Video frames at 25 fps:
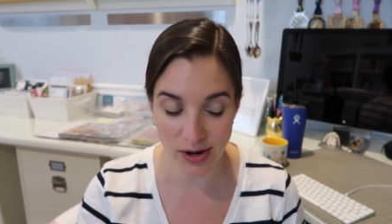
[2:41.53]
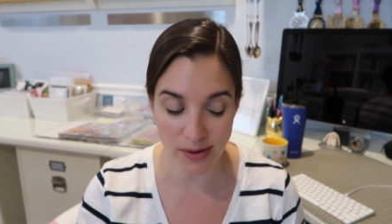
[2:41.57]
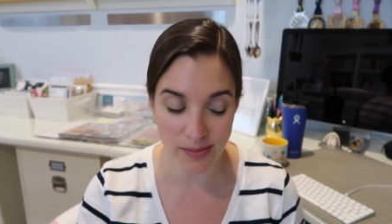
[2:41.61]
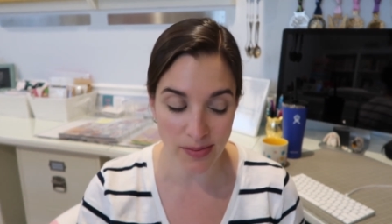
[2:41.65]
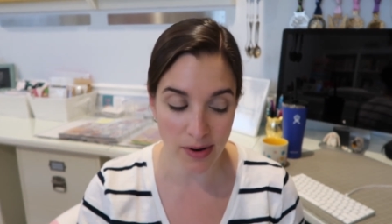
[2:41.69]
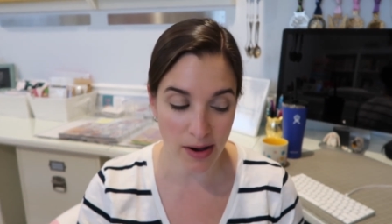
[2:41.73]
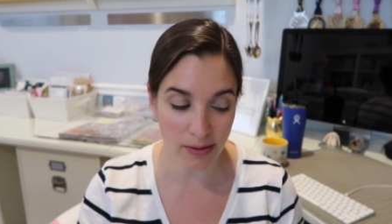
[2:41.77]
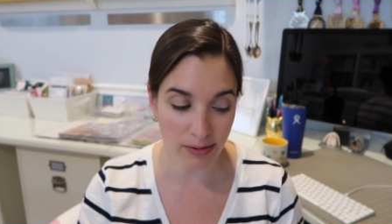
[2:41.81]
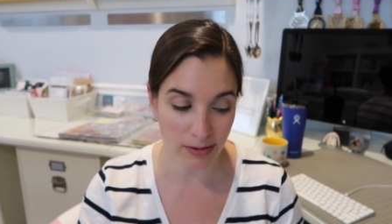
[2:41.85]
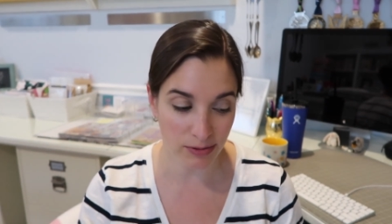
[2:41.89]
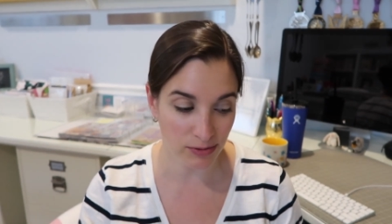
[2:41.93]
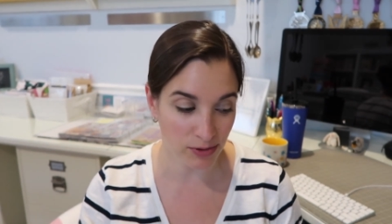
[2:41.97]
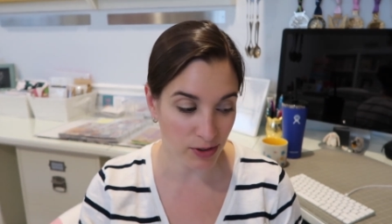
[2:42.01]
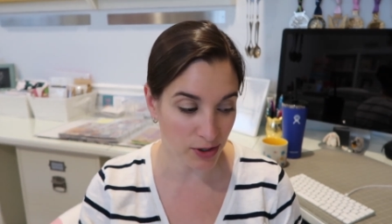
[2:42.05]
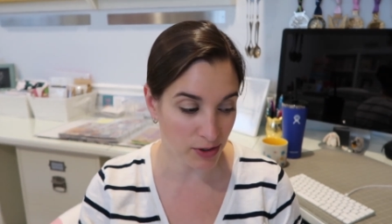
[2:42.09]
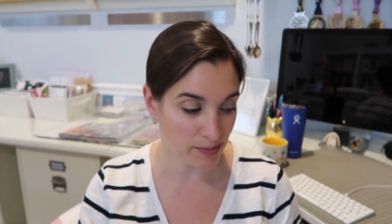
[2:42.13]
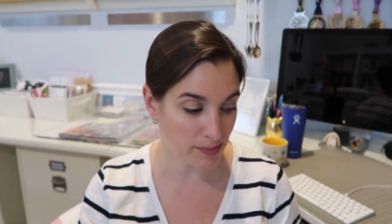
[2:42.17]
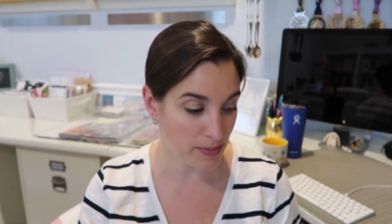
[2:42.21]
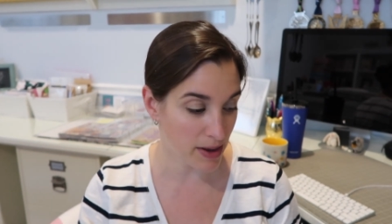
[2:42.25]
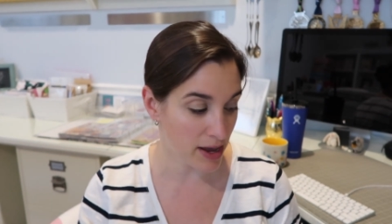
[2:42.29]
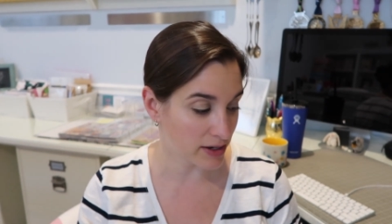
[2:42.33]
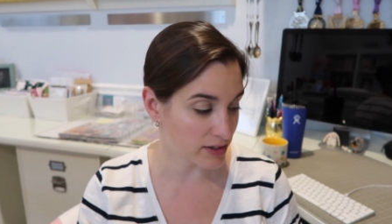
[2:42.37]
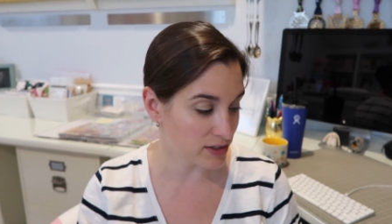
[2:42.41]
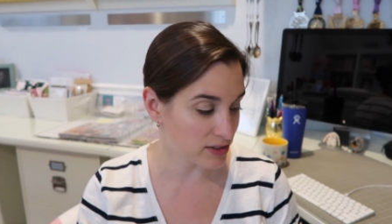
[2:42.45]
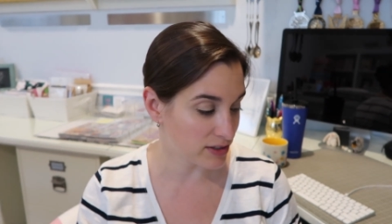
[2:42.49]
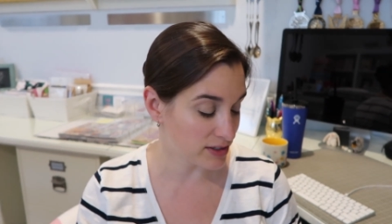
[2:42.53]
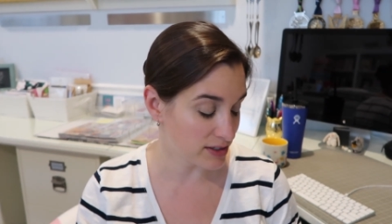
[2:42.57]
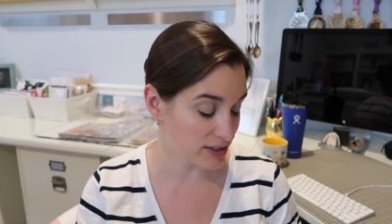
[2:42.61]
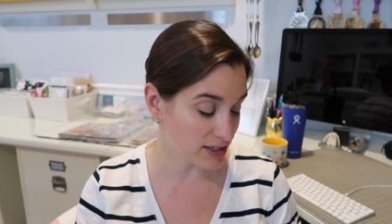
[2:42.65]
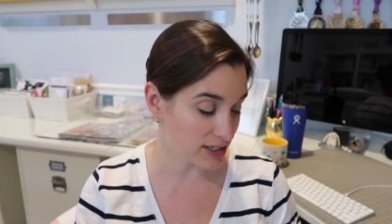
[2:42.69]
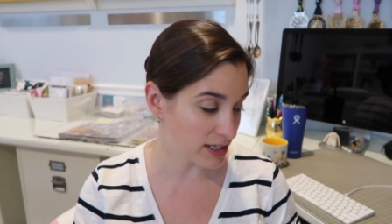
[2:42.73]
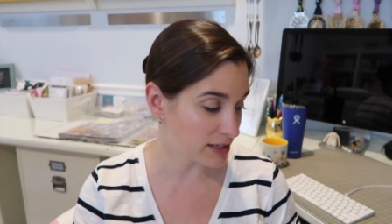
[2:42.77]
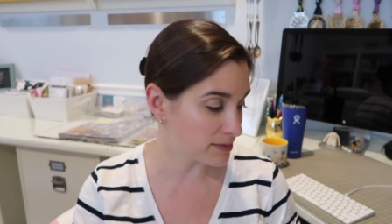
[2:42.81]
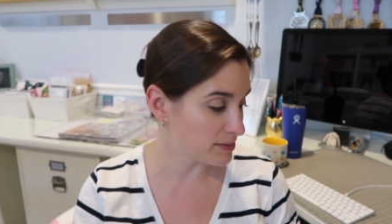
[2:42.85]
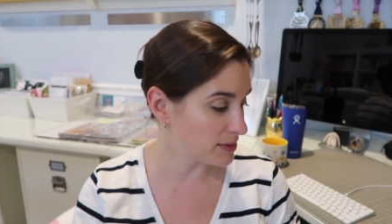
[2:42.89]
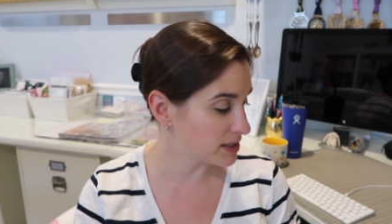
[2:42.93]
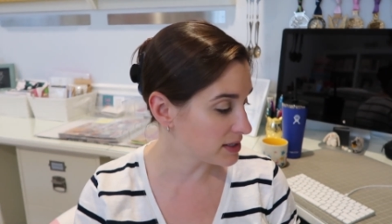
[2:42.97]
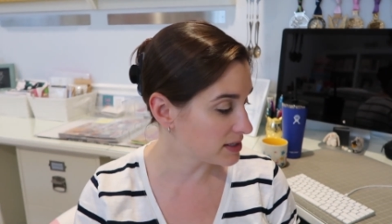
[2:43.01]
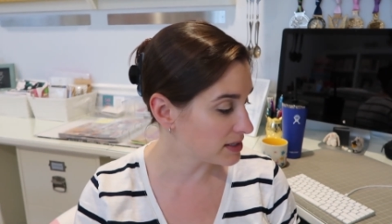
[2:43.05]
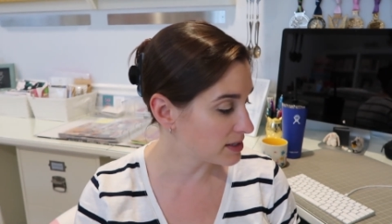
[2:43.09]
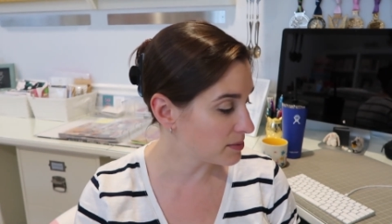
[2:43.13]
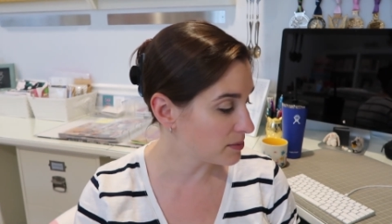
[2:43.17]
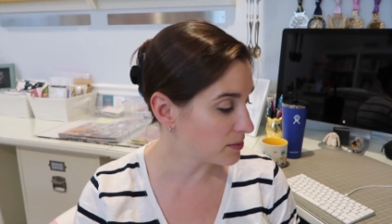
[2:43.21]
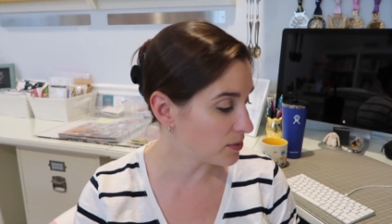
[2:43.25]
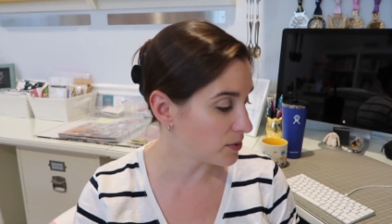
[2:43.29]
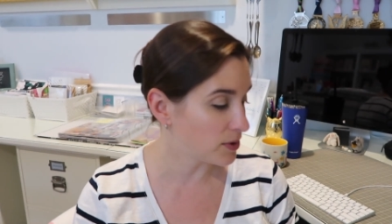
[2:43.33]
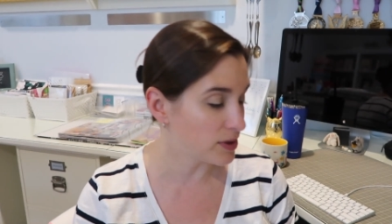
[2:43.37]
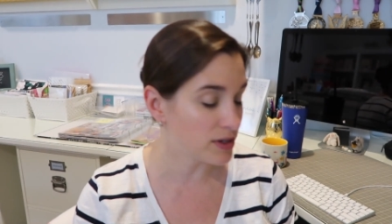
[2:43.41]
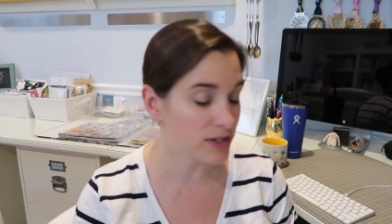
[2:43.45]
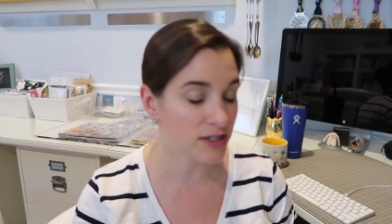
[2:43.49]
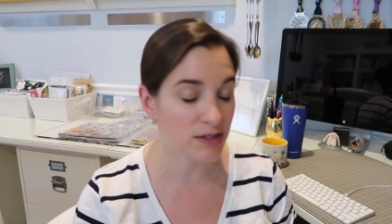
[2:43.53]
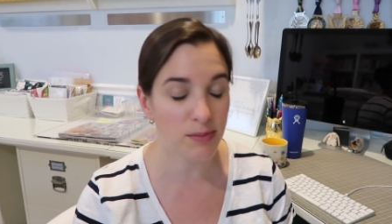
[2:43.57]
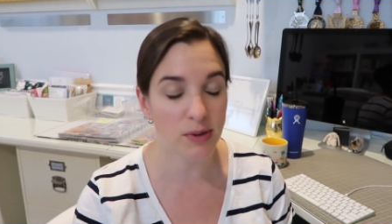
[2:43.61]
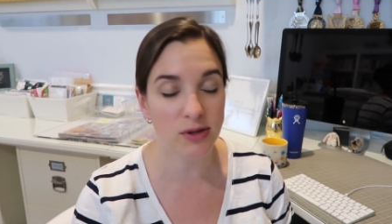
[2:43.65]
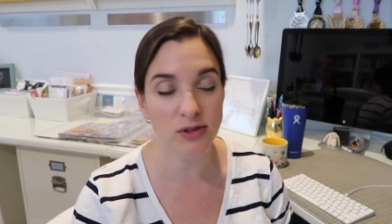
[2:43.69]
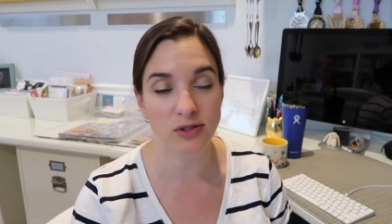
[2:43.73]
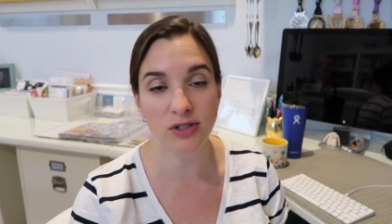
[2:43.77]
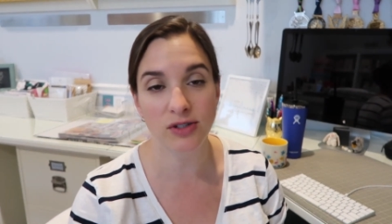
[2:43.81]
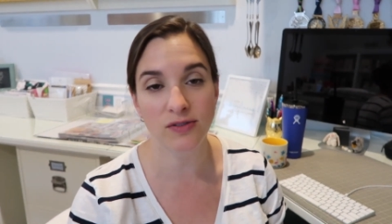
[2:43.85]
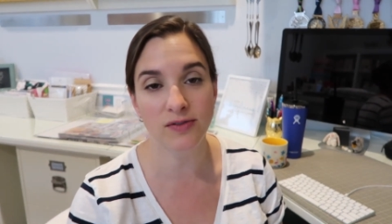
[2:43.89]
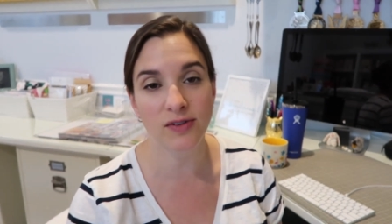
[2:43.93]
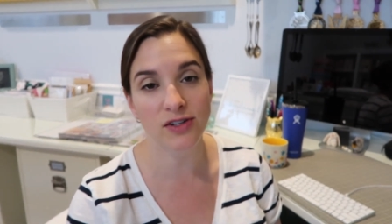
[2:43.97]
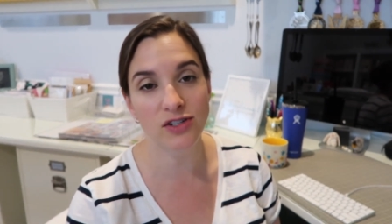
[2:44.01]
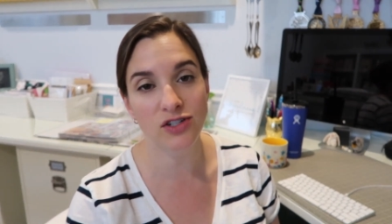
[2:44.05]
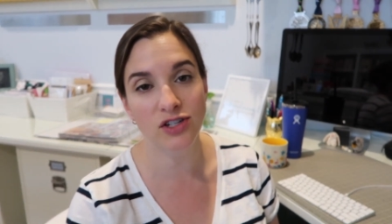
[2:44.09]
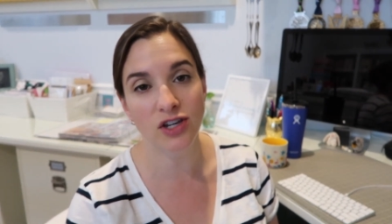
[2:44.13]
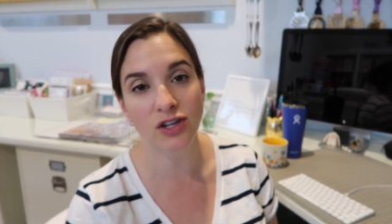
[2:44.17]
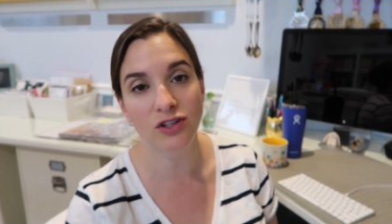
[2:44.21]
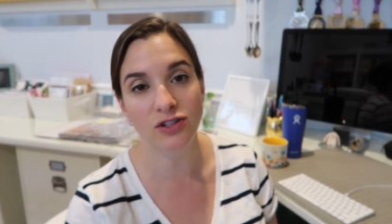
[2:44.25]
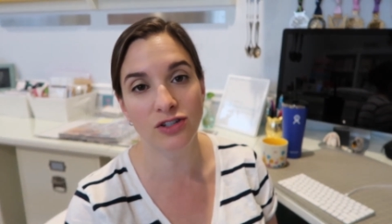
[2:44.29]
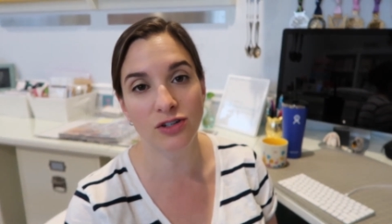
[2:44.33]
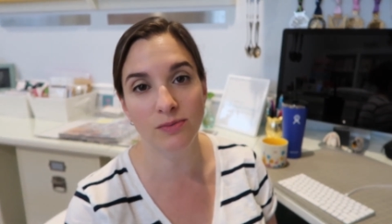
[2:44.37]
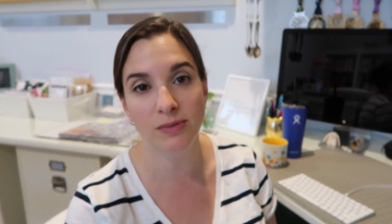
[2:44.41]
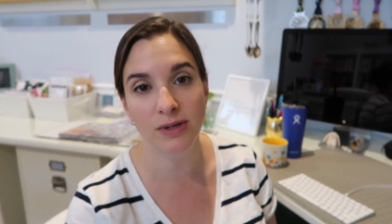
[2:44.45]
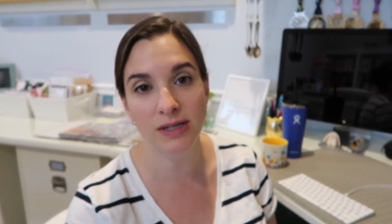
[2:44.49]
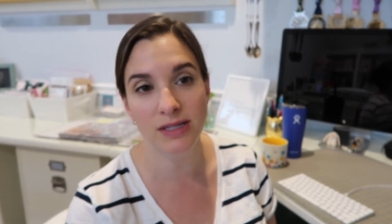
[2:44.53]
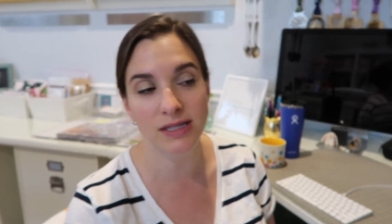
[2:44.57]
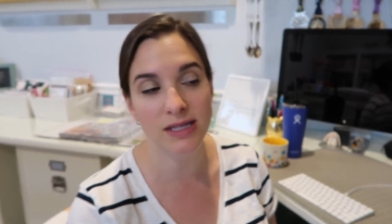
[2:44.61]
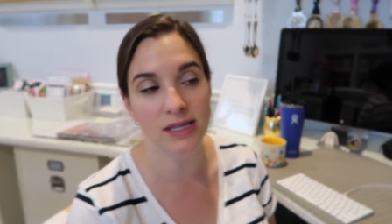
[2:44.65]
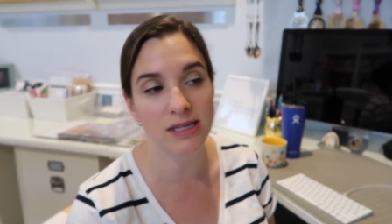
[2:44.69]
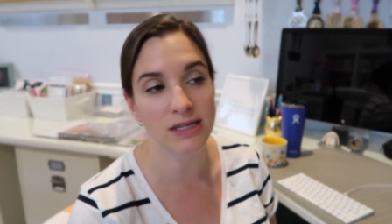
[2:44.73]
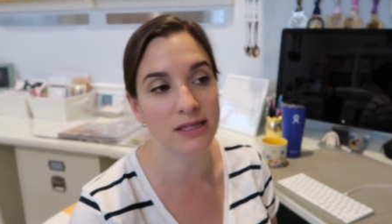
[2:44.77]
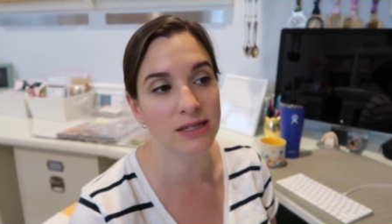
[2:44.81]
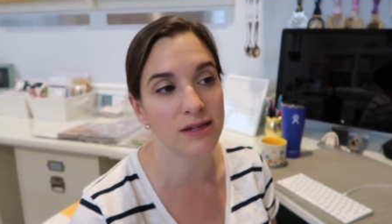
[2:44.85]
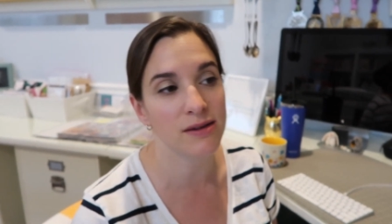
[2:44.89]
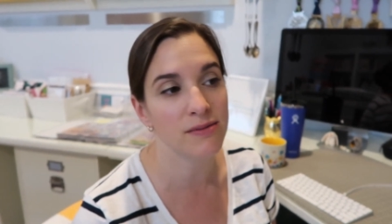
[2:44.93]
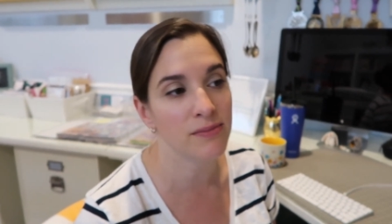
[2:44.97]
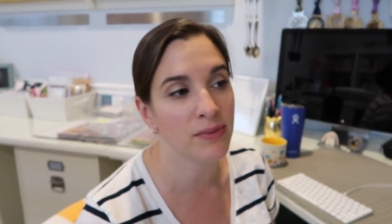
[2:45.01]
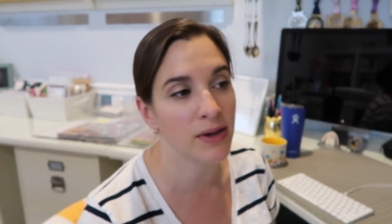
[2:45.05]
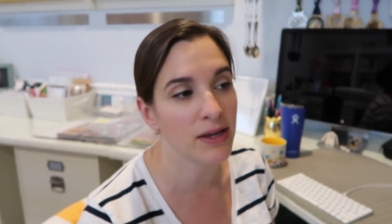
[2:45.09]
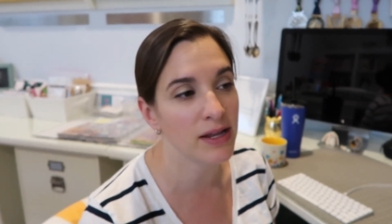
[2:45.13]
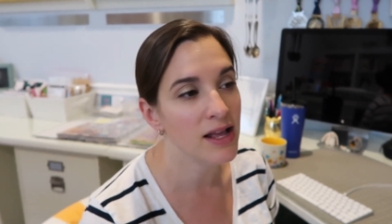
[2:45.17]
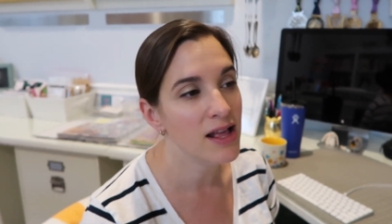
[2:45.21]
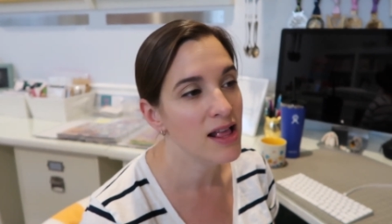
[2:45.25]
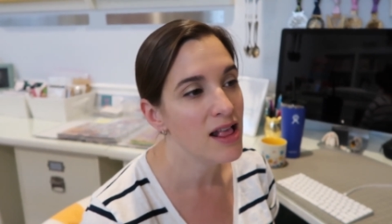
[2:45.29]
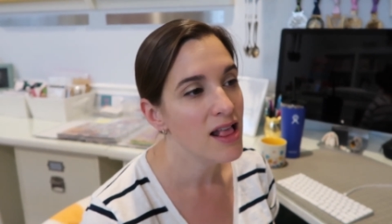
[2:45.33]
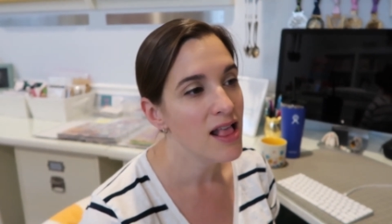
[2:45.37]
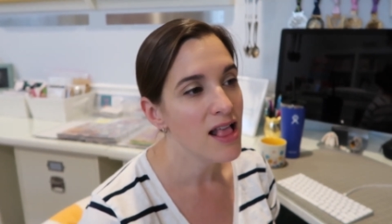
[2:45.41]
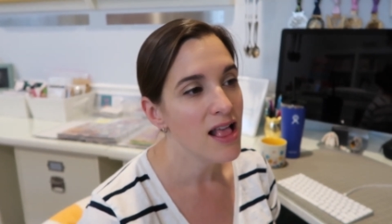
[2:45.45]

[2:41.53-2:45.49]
I probably will go back into them at some point, especially if I change up my system, but